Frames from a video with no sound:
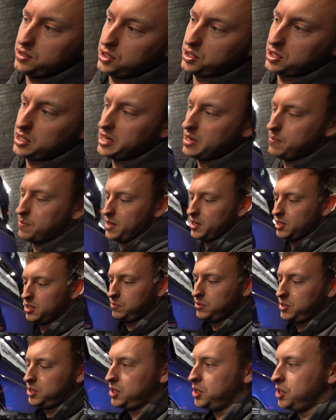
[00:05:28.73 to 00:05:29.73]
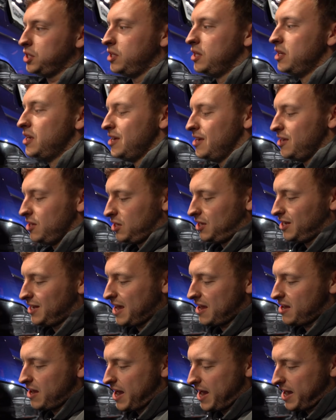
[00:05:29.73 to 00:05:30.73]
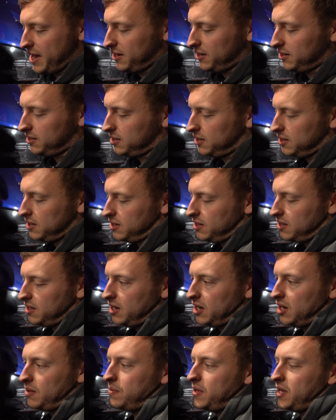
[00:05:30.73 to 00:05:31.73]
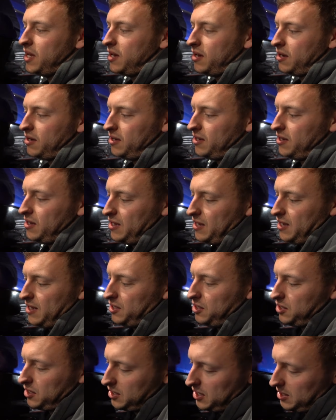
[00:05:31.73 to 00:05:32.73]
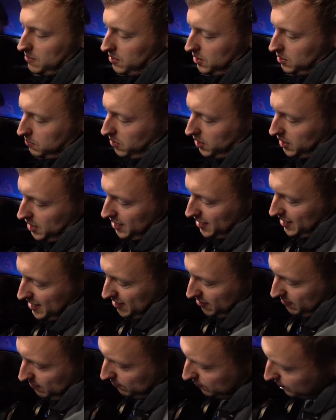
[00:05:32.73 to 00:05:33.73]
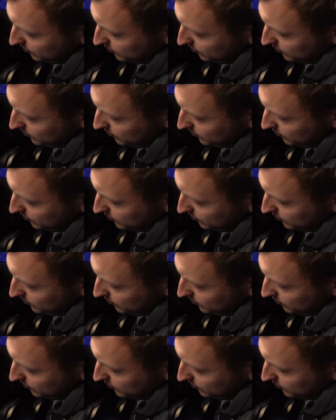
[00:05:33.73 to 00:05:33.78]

You just clip it into position, you can get your hand up here and just clip this one in here,